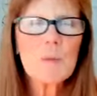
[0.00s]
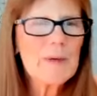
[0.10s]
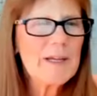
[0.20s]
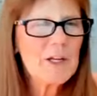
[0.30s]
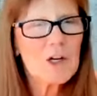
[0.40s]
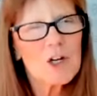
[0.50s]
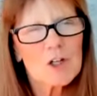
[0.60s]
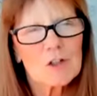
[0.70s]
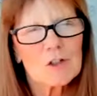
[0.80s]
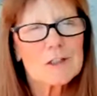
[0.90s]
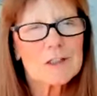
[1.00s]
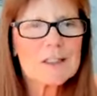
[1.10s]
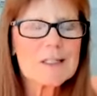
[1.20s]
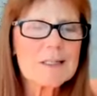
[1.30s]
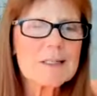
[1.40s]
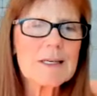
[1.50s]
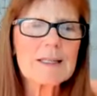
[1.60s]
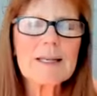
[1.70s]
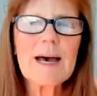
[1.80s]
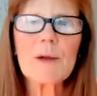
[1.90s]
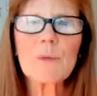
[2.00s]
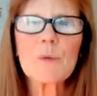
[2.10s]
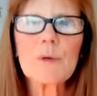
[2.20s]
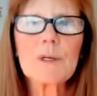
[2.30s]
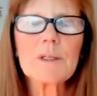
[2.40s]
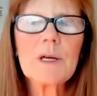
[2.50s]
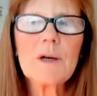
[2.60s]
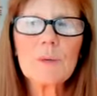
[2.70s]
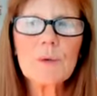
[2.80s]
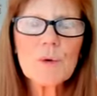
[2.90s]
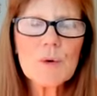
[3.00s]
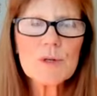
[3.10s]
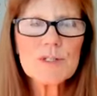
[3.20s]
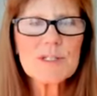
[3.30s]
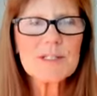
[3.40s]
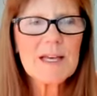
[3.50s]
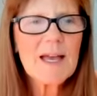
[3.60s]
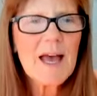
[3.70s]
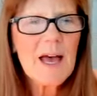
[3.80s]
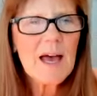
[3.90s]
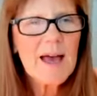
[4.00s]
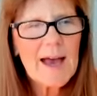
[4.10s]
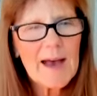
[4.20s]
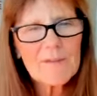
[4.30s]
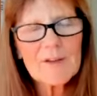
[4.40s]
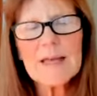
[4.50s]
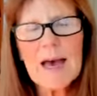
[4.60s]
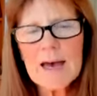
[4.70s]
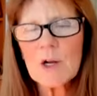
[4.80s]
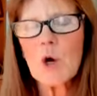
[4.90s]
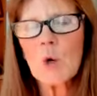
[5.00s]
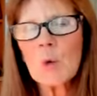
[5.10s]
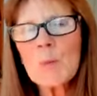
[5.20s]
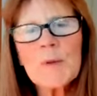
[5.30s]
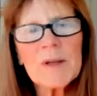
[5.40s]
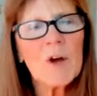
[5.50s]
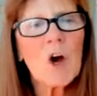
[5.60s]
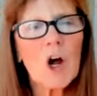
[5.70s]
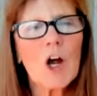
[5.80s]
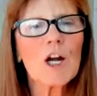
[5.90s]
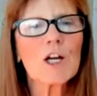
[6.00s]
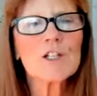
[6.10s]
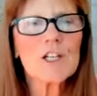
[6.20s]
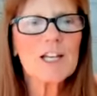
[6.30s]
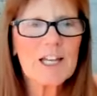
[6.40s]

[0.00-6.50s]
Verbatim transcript: being hurt and things like that. Where with horses, having that open heart to